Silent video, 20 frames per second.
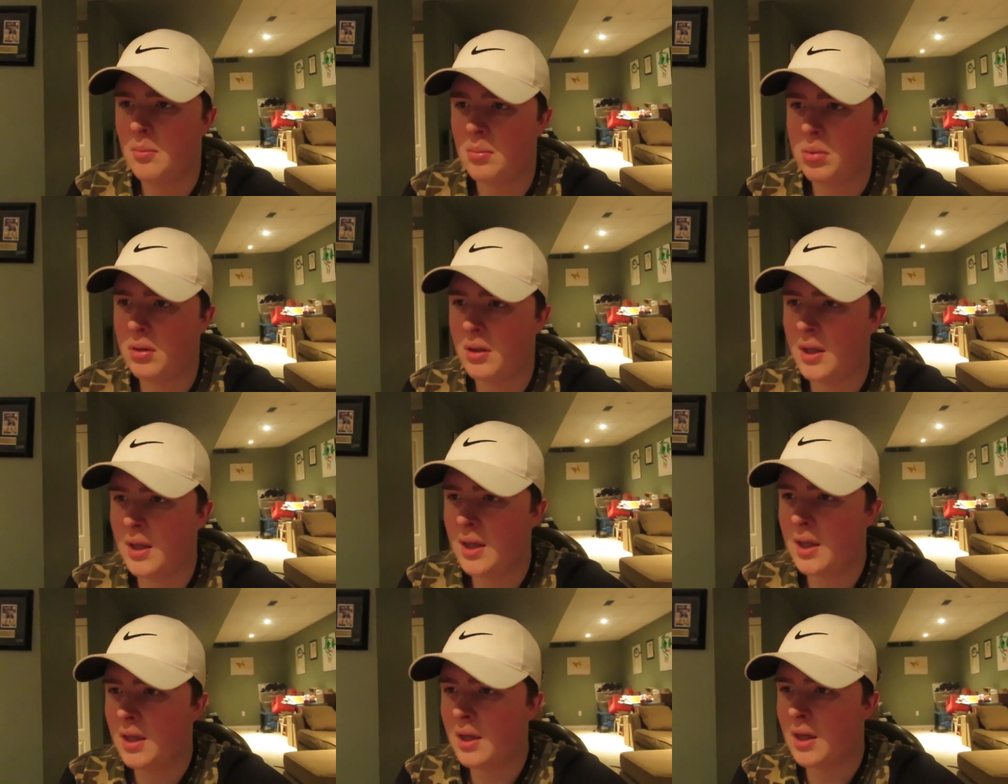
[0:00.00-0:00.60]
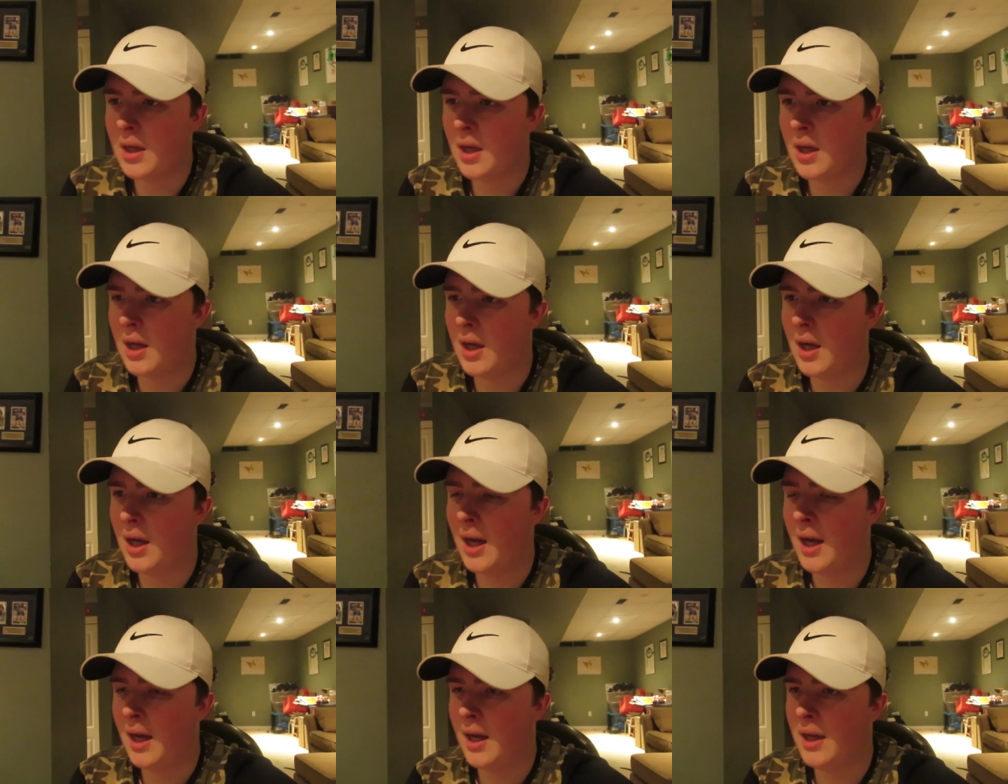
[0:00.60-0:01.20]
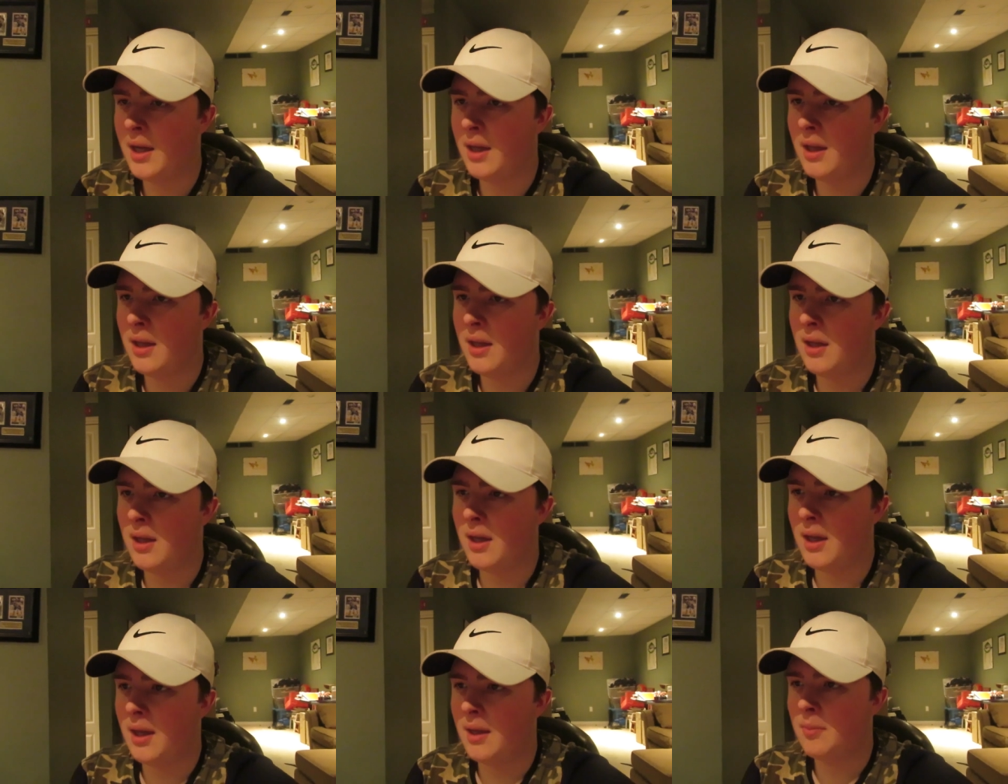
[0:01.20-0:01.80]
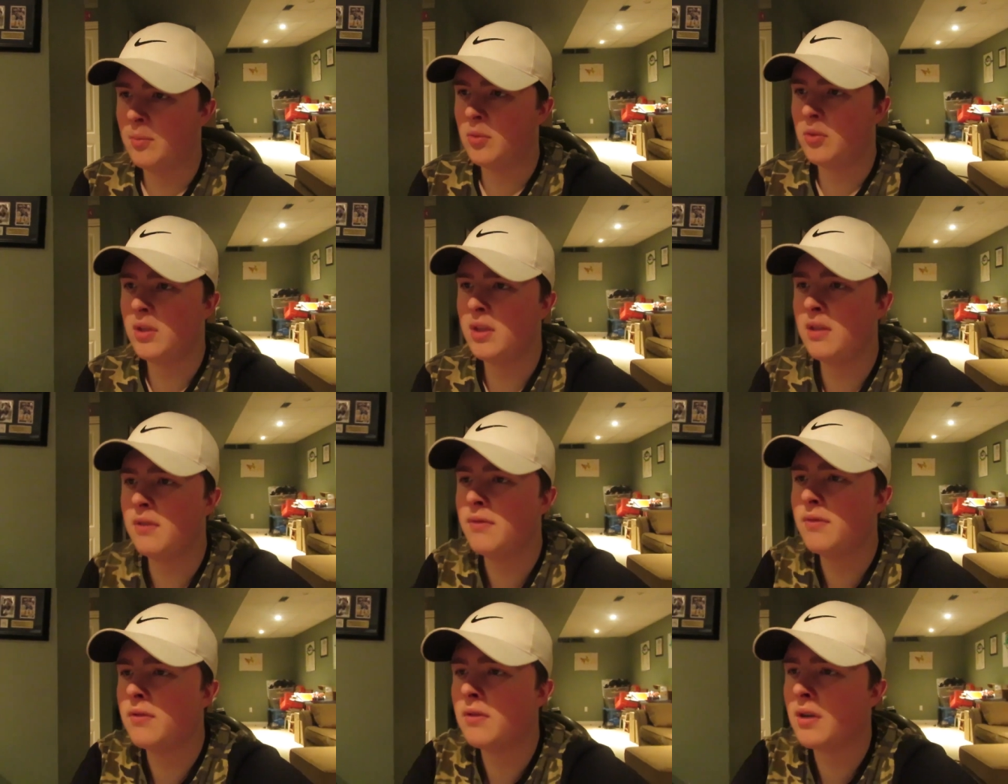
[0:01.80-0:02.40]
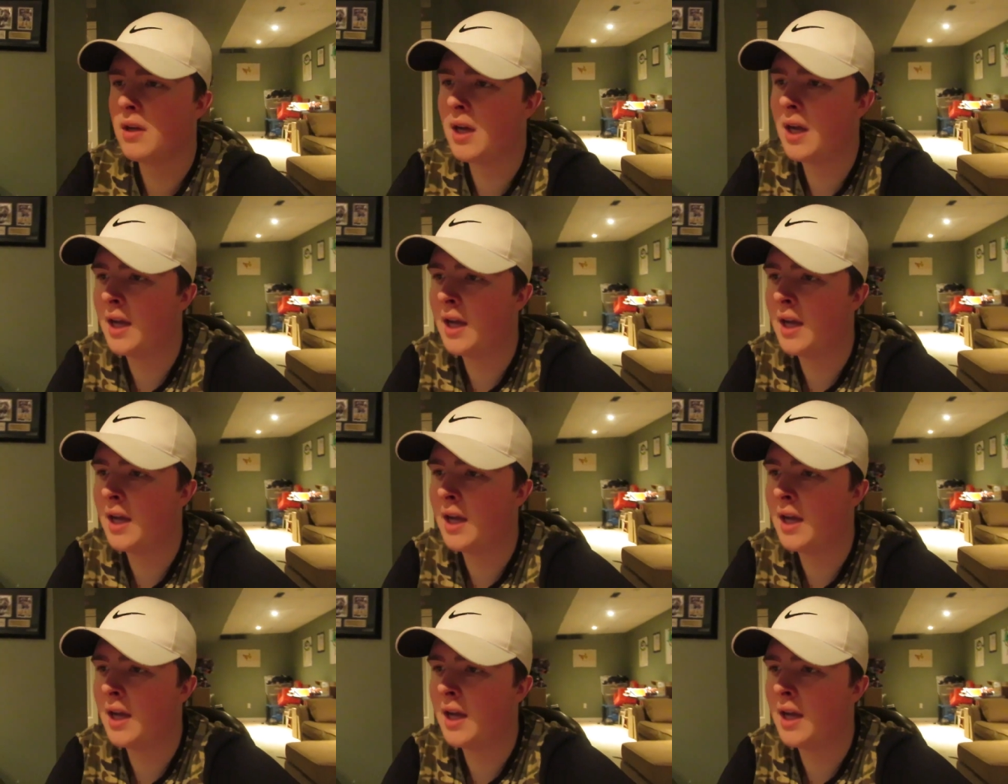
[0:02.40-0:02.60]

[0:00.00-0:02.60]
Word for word: playing I I believe